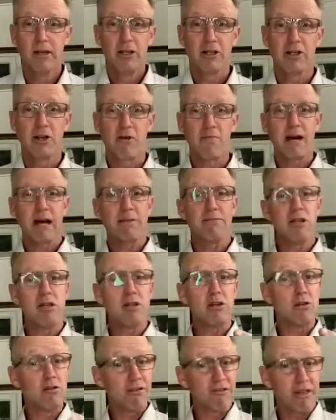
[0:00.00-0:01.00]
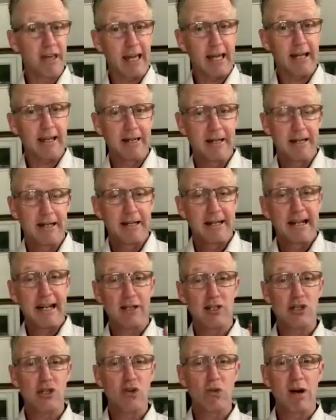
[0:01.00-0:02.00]
You know, maybe you think
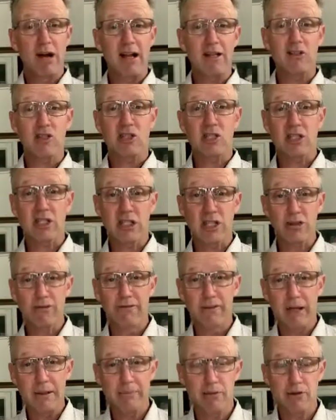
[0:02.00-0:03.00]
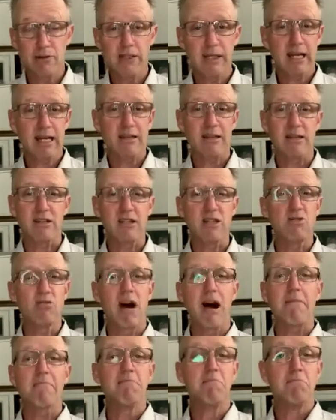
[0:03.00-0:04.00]
that you aren't skillfully put together, that you
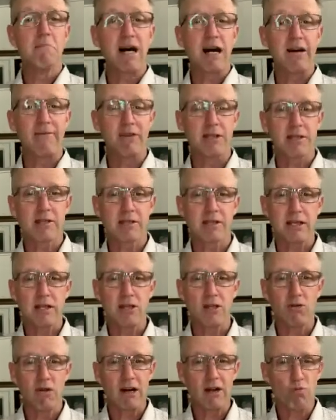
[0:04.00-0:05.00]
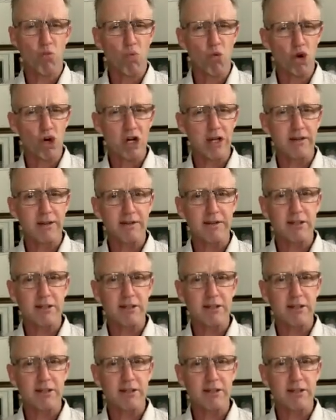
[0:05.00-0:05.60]
aren't marvelous, that you aren't worthy,